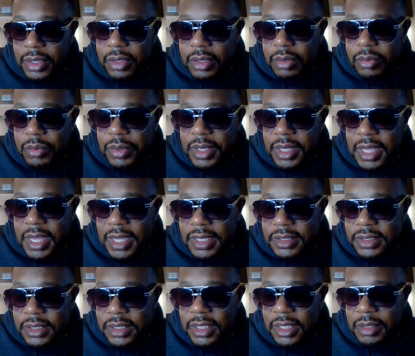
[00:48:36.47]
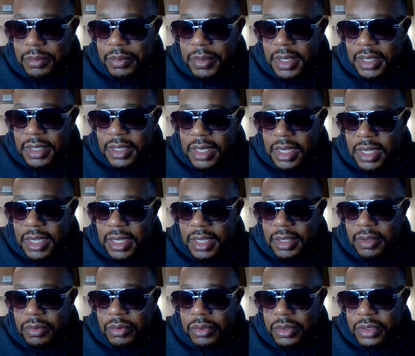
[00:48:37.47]
We can't sleep at
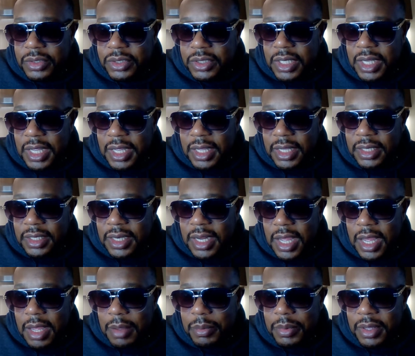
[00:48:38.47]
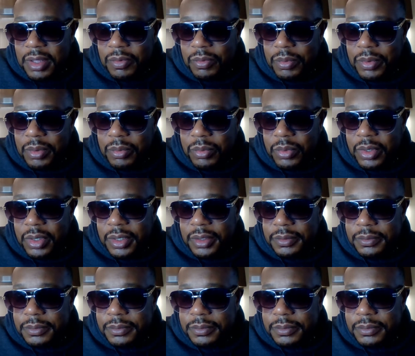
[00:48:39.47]
night or take a nap if we want.